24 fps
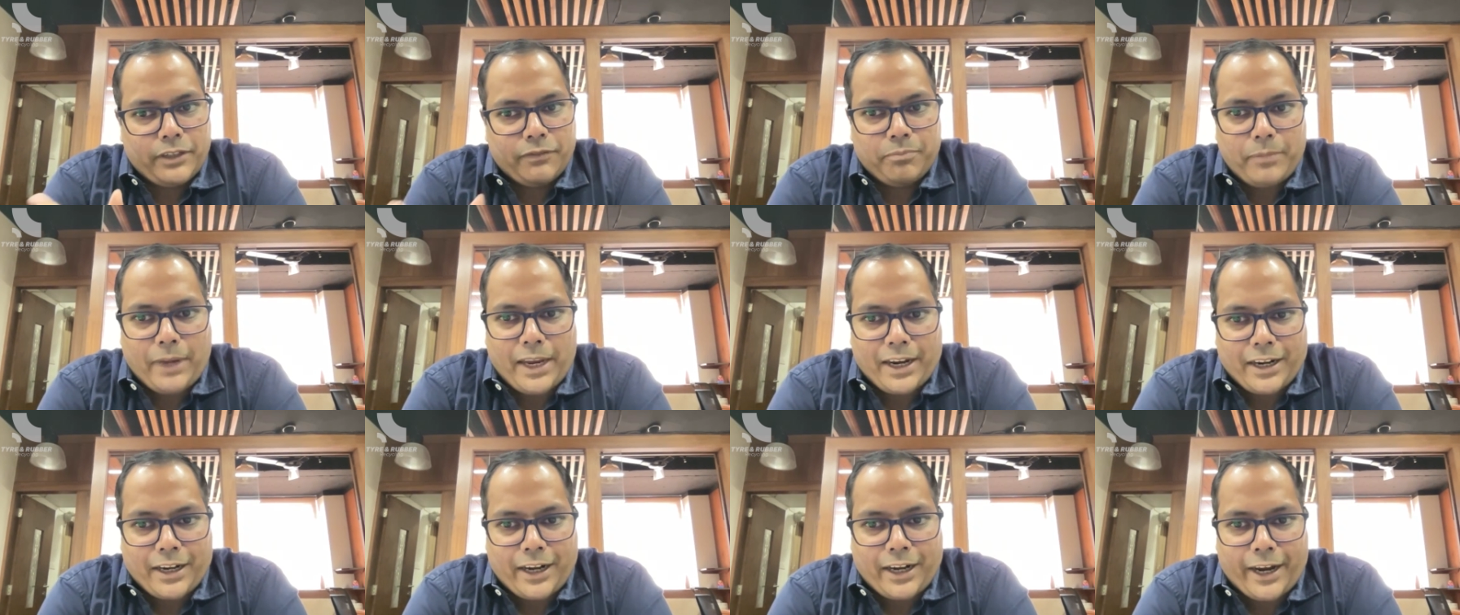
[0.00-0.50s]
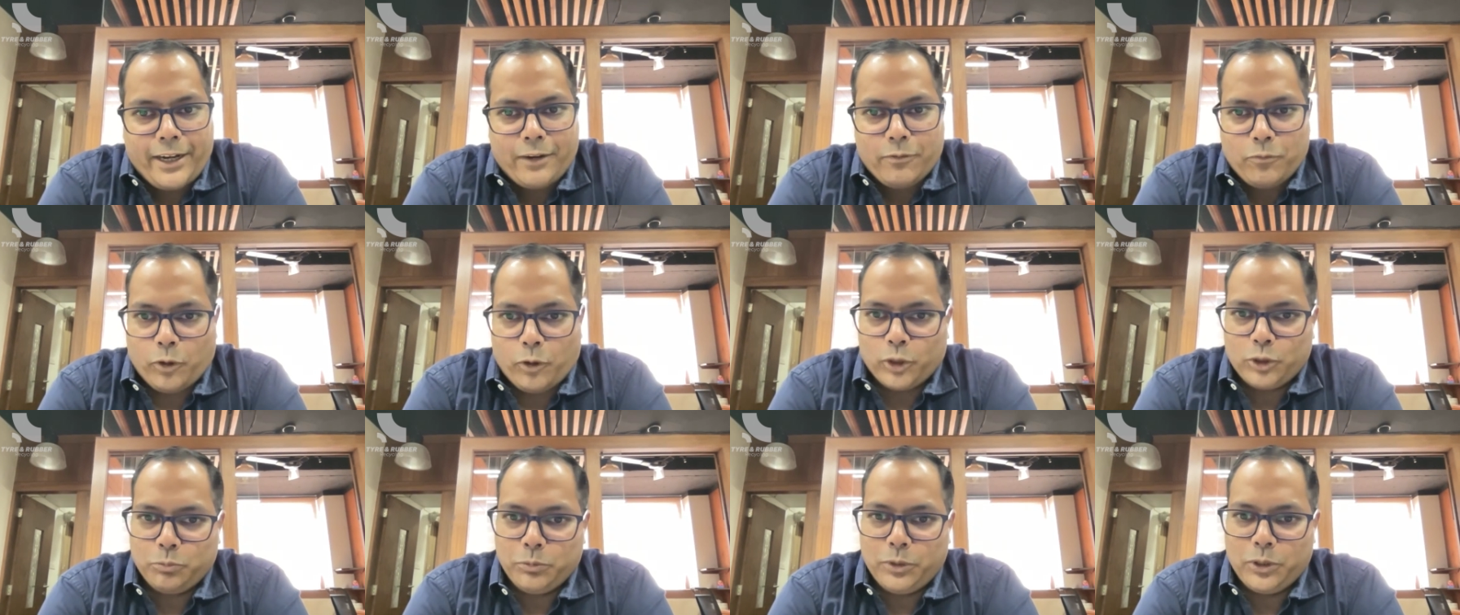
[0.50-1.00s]
if my client
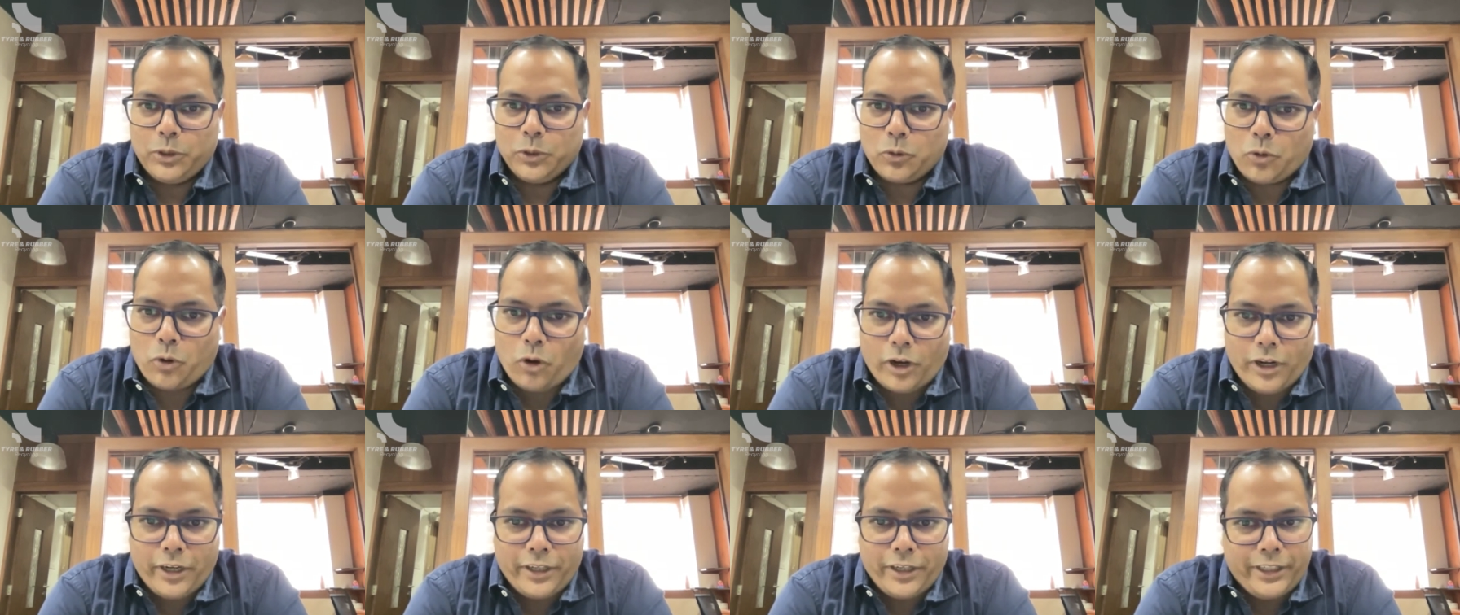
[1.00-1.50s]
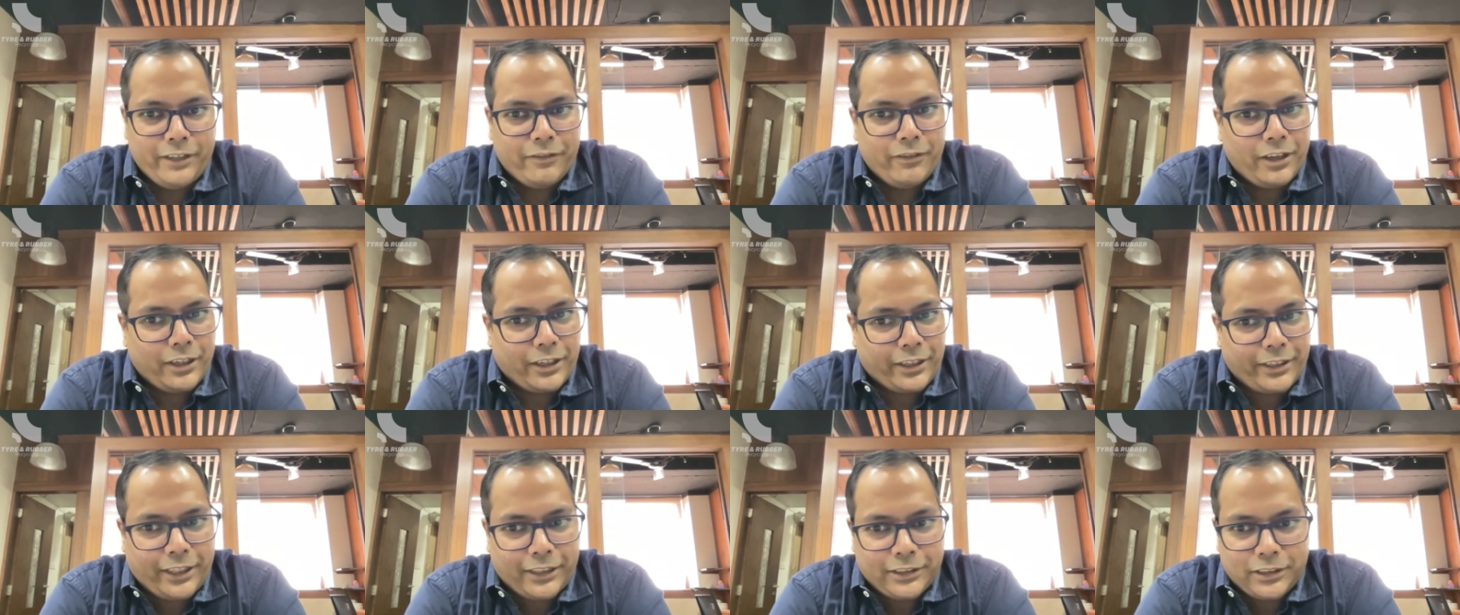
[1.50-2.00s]
wants me to call it
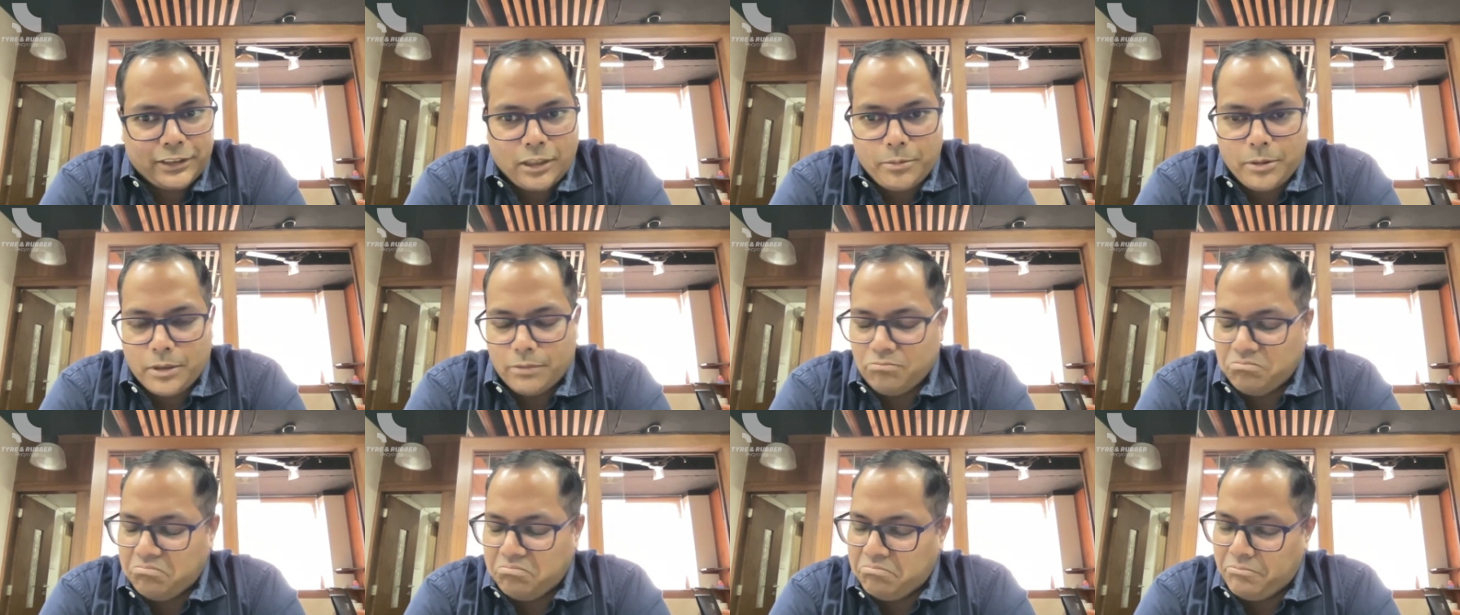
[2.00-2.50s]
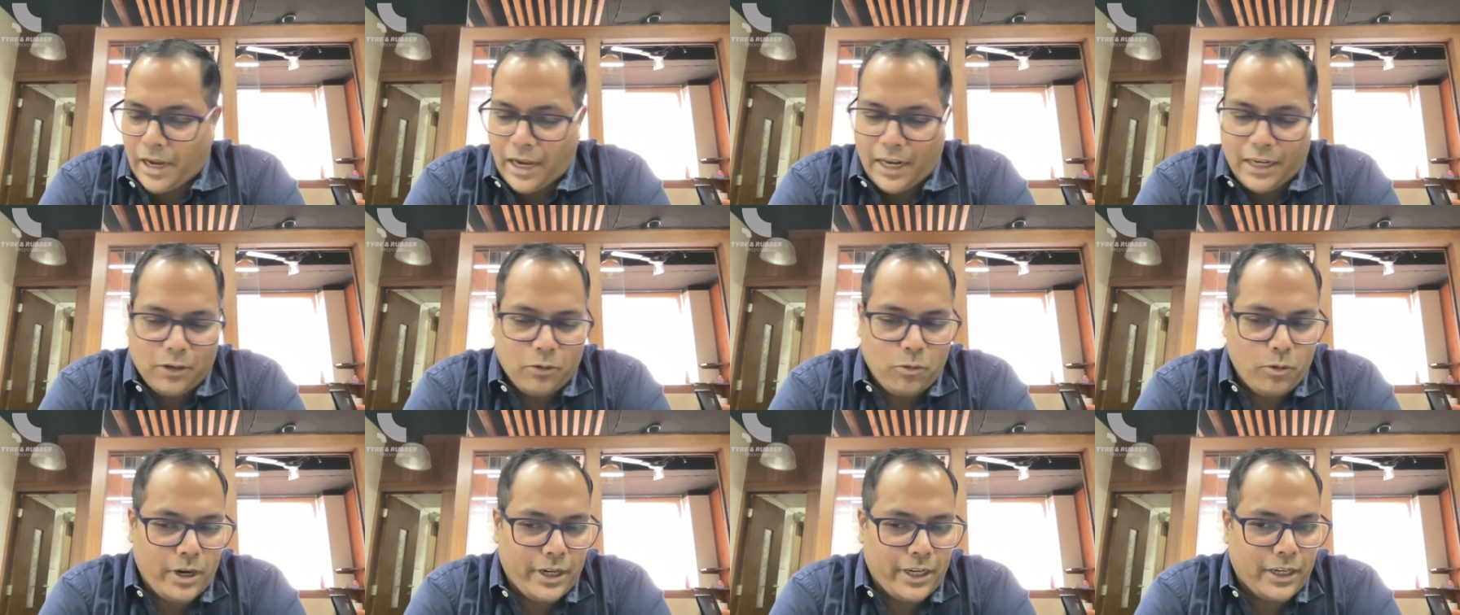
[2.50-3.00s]
devulcanized rubber,
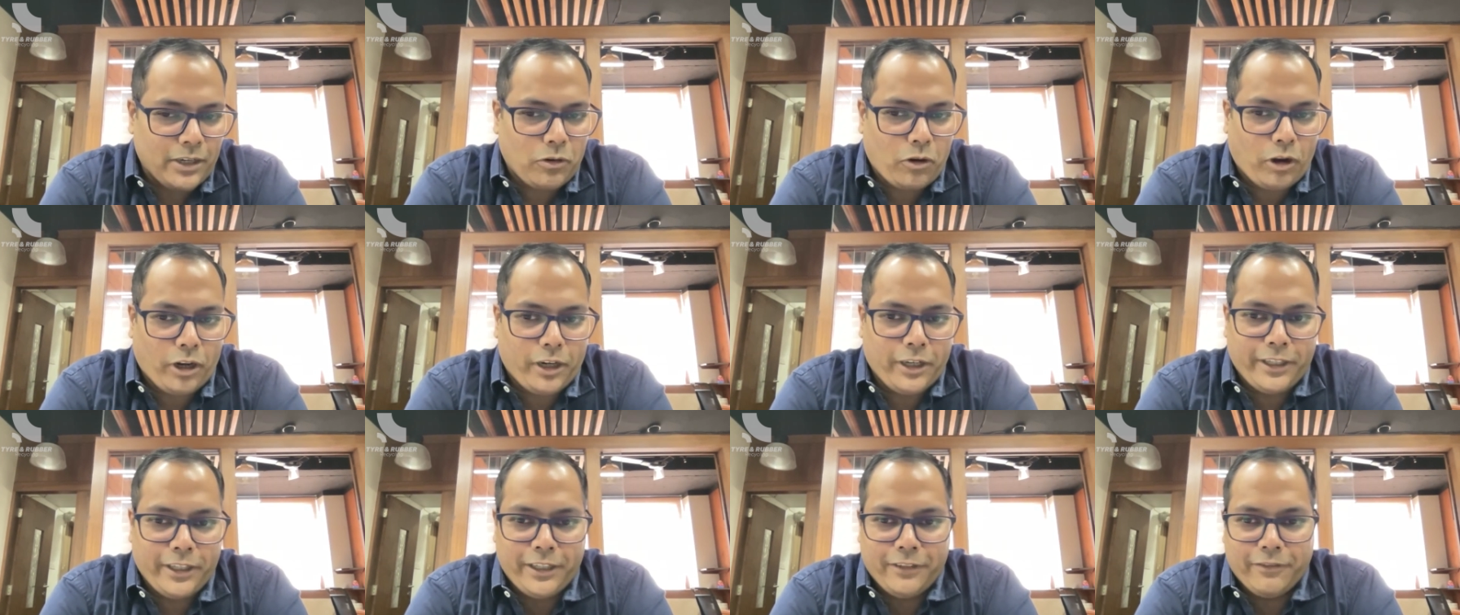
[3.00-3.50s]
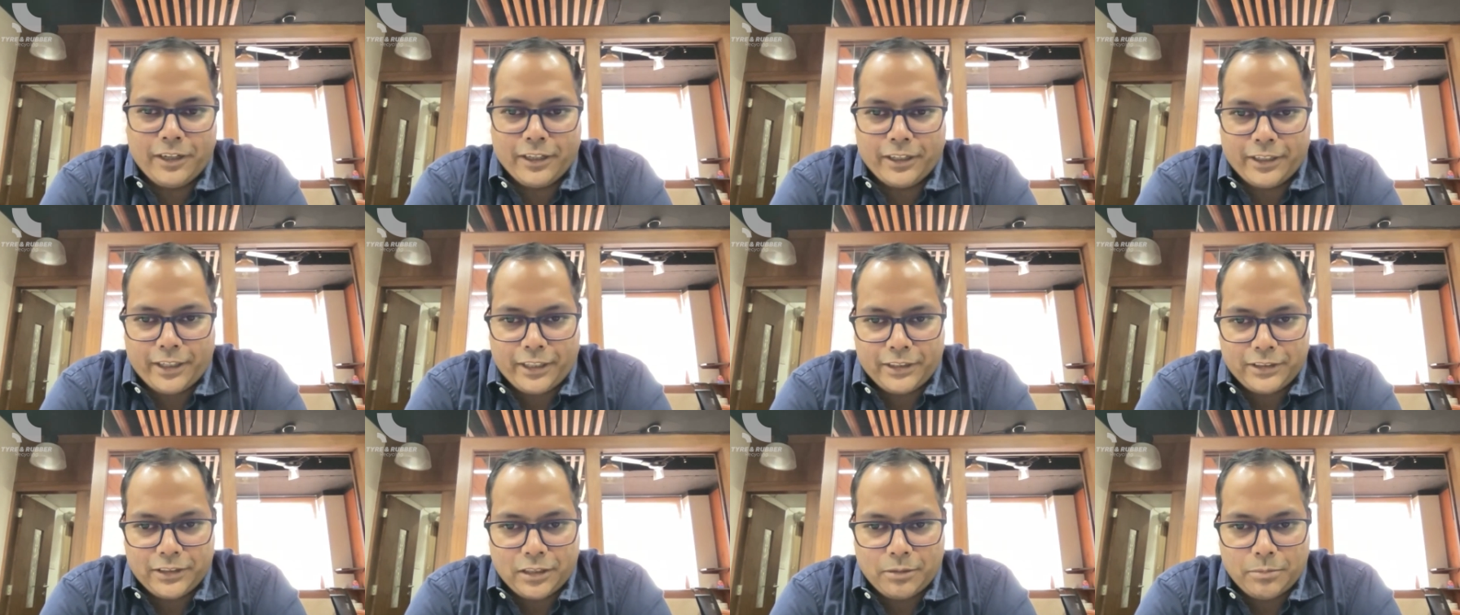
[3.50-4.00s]
I'll go ahead and call it
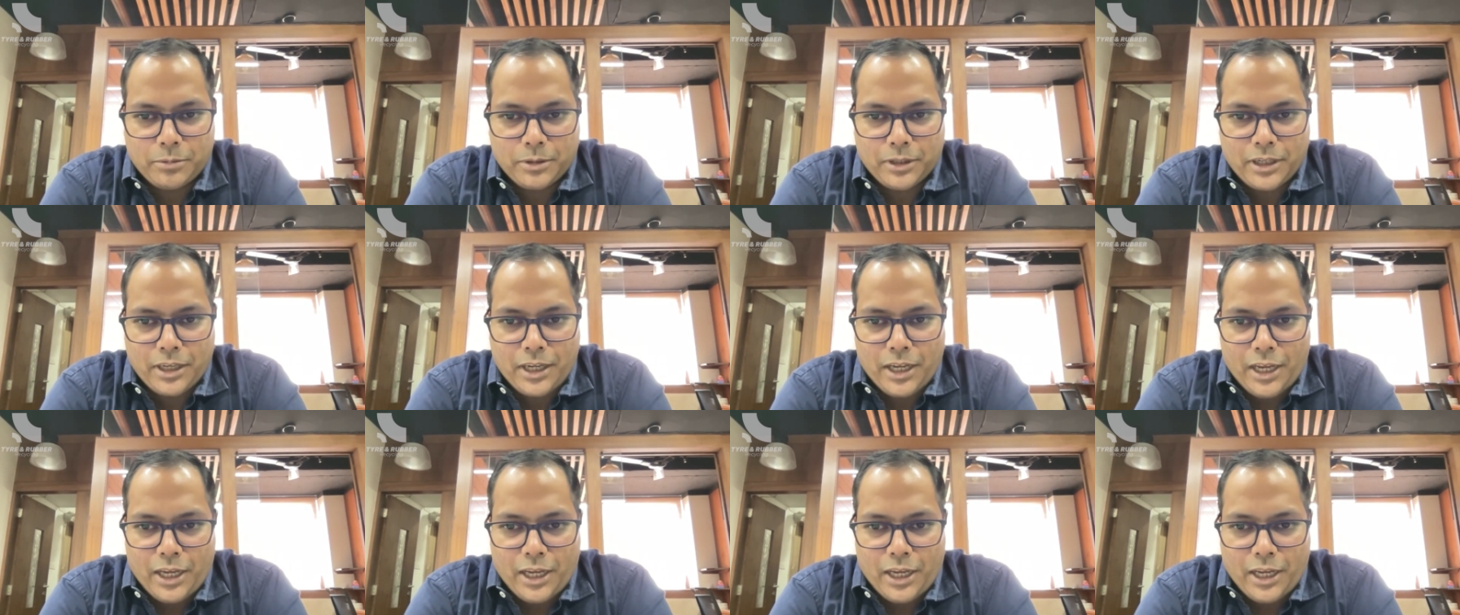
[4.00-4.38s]
devulcanized rubber.